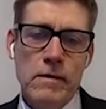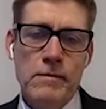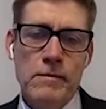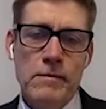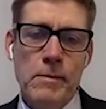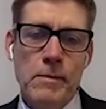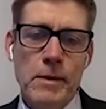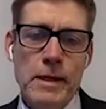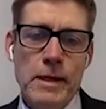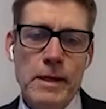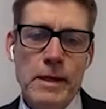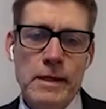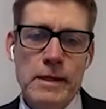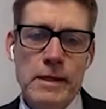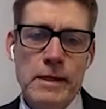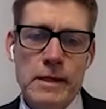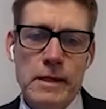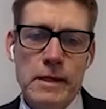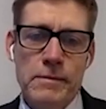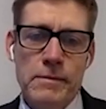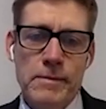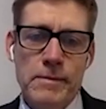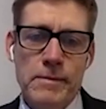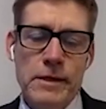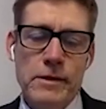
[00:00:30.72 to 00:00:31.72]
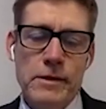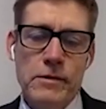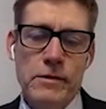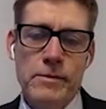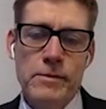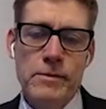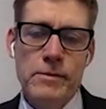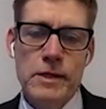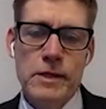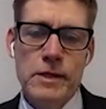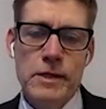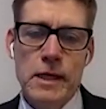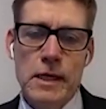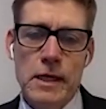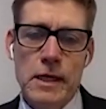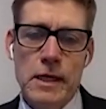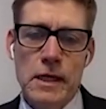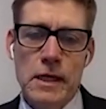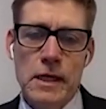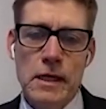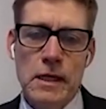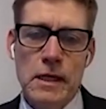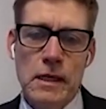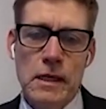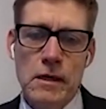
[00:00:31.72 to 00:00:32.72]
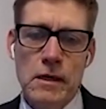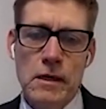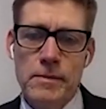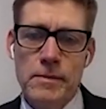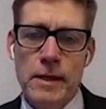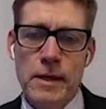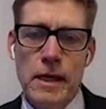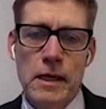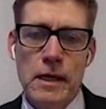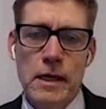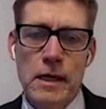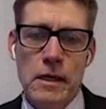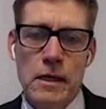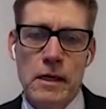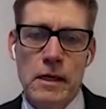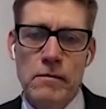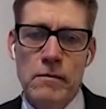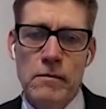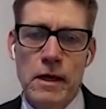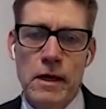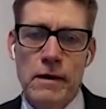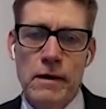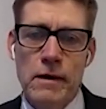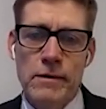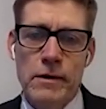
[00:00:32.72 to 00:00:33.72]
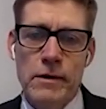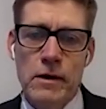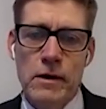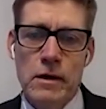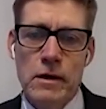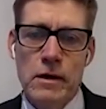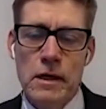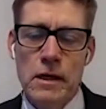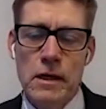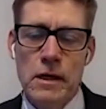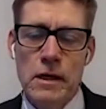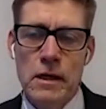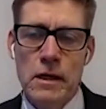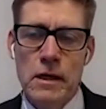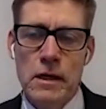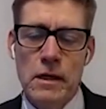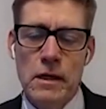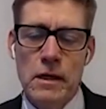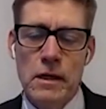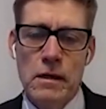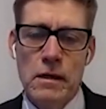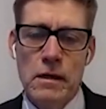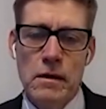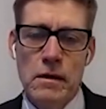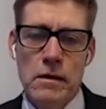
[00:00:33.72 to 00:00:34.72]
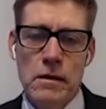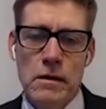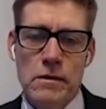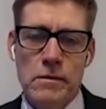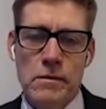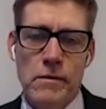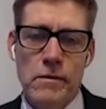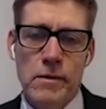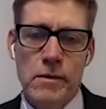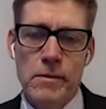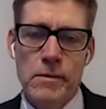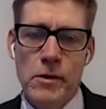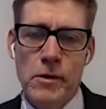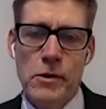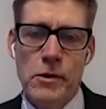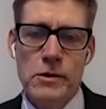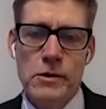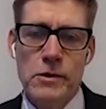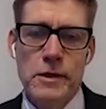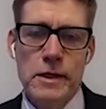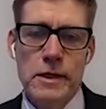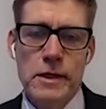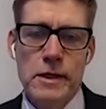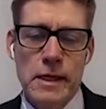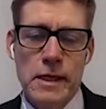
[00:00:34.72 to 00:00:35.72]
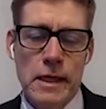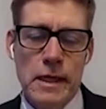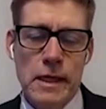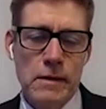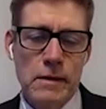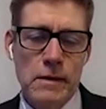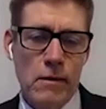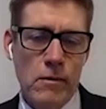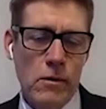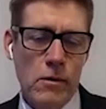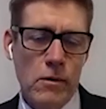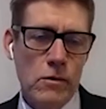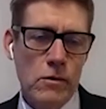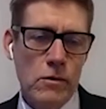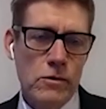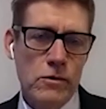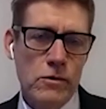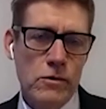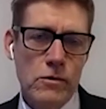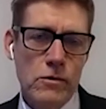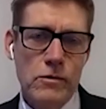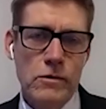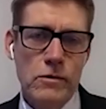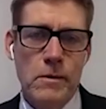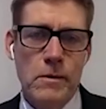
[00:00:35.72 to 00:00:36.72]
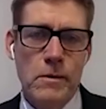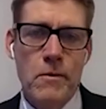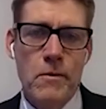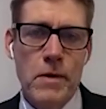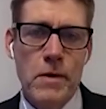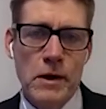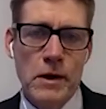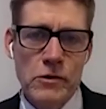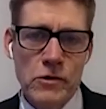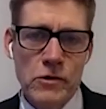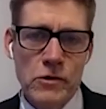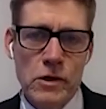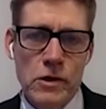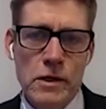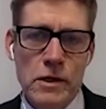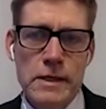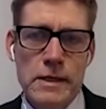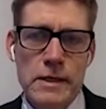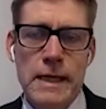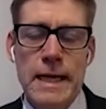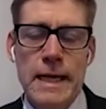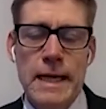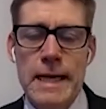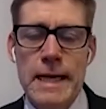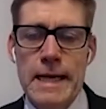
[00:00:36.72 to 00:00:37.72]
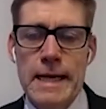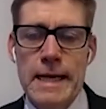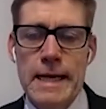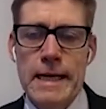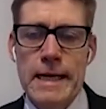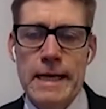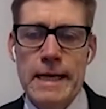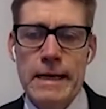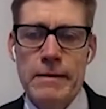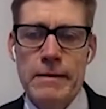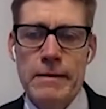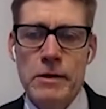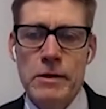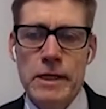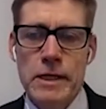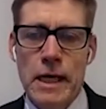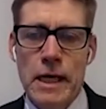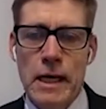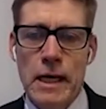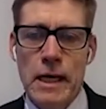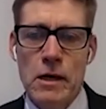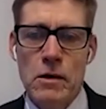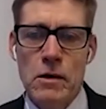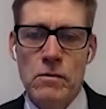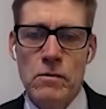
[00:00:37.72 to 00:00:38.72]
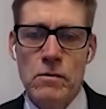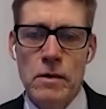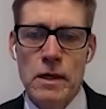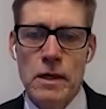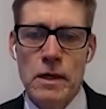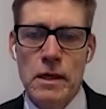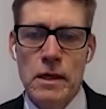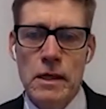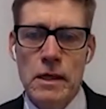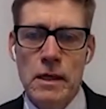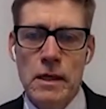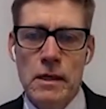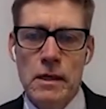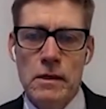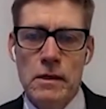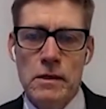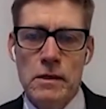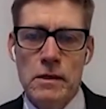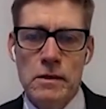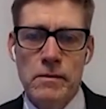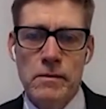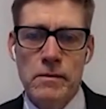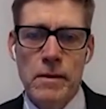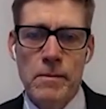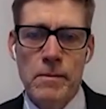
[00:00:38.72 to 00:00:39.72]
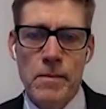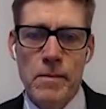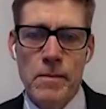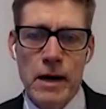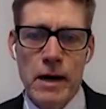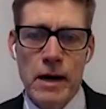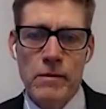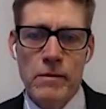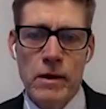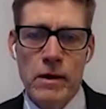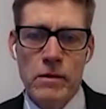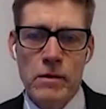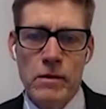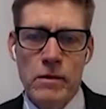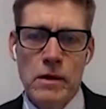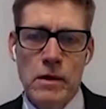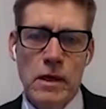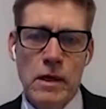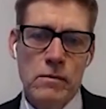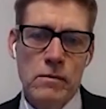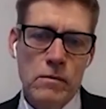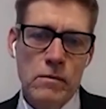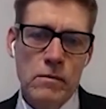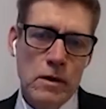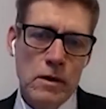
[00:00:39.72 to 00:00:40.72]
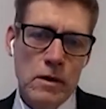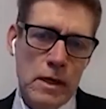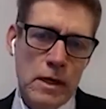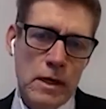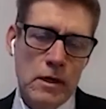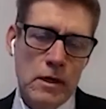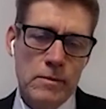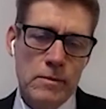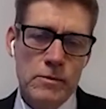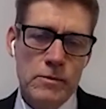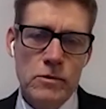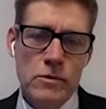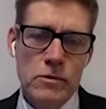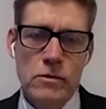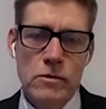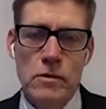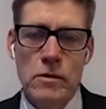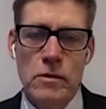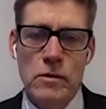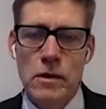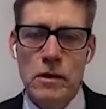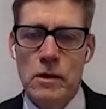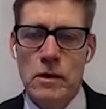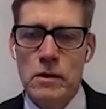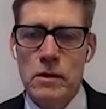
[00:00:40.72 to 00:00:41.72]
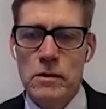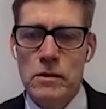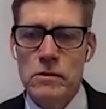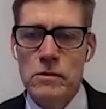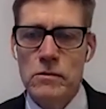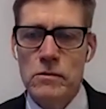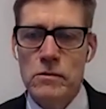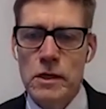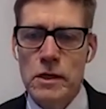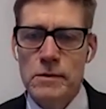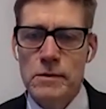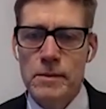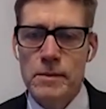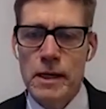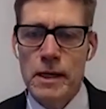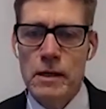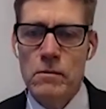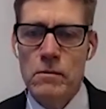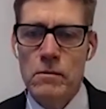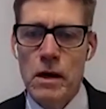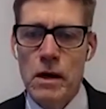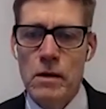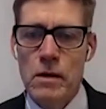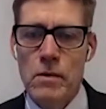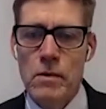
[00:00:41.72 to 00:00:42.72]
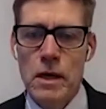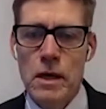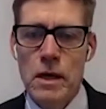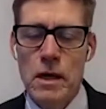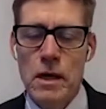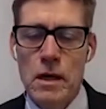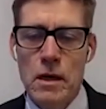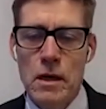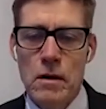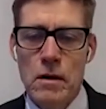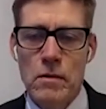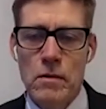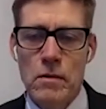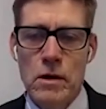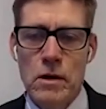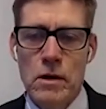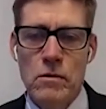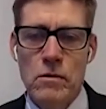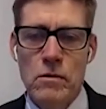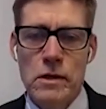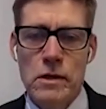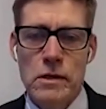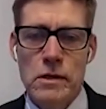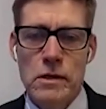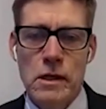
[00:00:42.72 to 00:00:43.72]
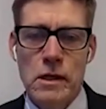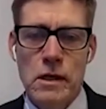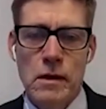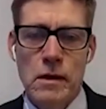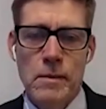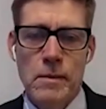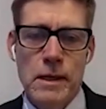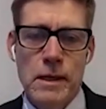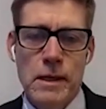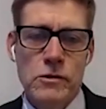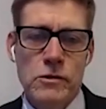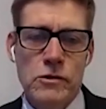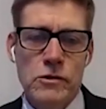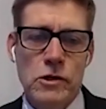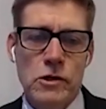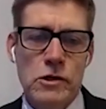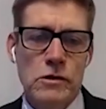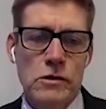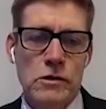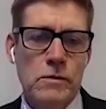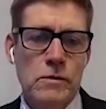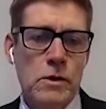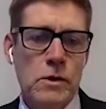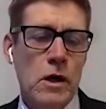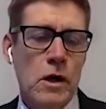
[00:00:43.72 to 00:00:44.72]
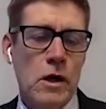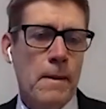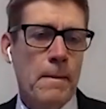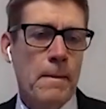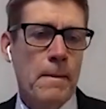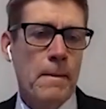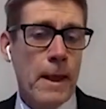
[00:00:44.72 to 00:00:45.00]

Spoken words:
are pleased to present an update we have done in some of the priorities, and we'll go through some of the rationales. We start out with some of the background that will lead up to explain why we do make the choices we do.